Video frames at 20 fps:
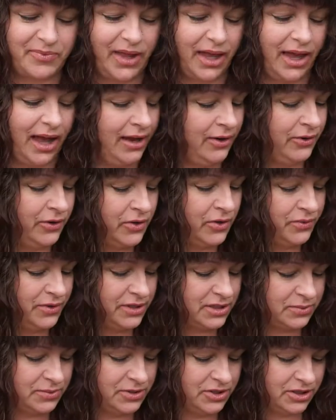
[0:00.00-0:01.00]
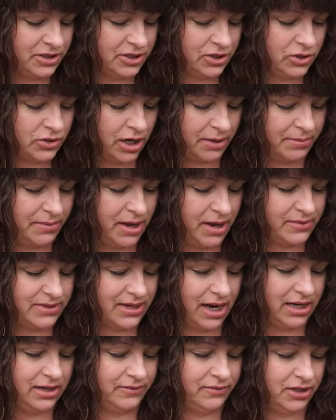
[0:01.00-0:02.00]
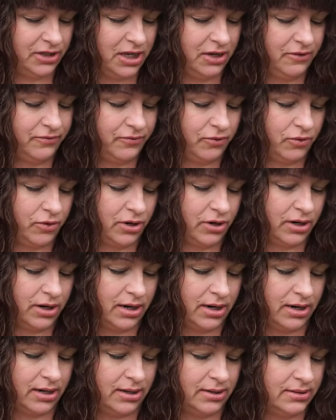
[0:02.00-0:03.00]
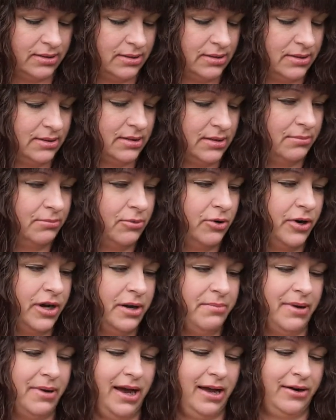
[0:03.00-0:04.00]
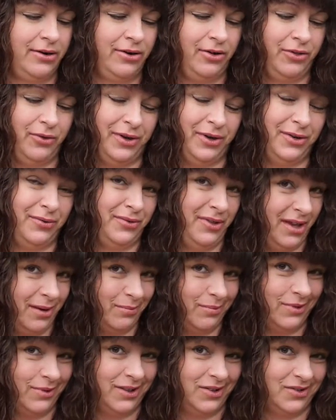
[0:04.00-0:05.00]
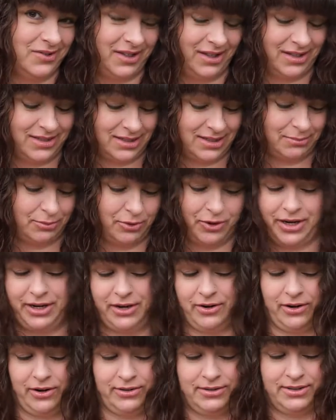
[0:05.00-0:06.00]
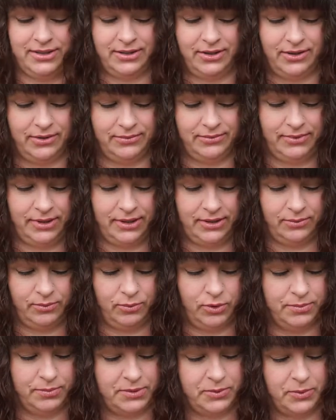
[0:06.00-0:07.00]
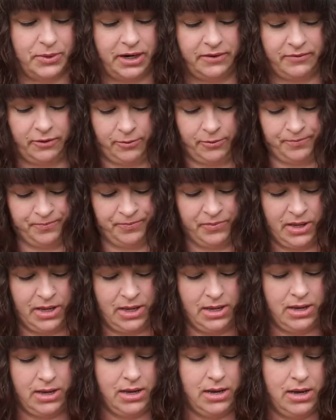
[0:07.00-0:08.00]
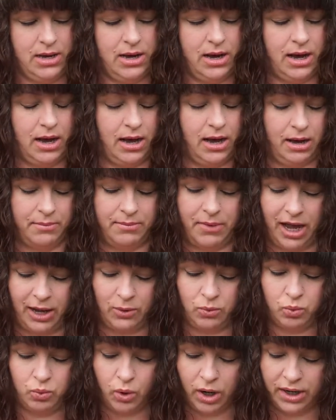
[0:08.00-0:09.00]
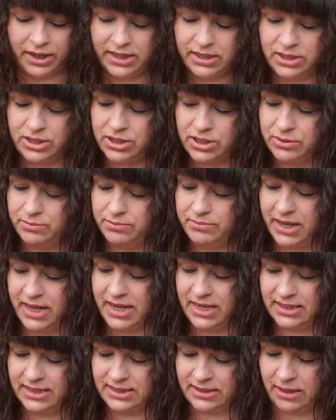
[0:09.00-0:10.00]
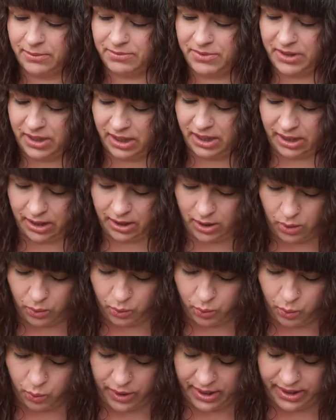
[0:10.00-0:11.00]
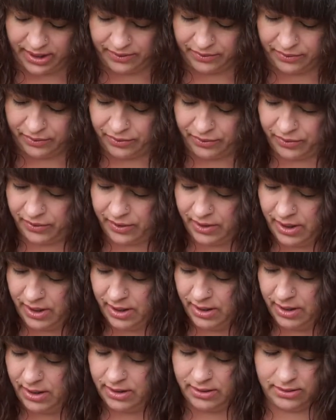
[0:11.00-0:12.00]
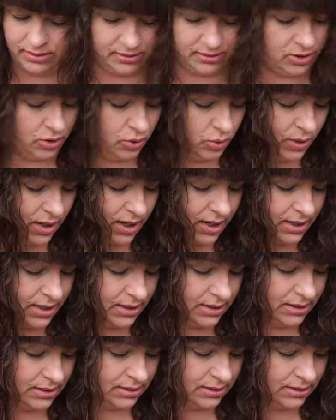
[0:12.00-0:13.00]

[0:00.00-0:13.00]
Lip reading: I don't know, this one just struck me. I was kind of looking for a summery pattern, although I don't think I'm really using a summery yarn, so, whoops, whatever. I wanted to make something with Knitwear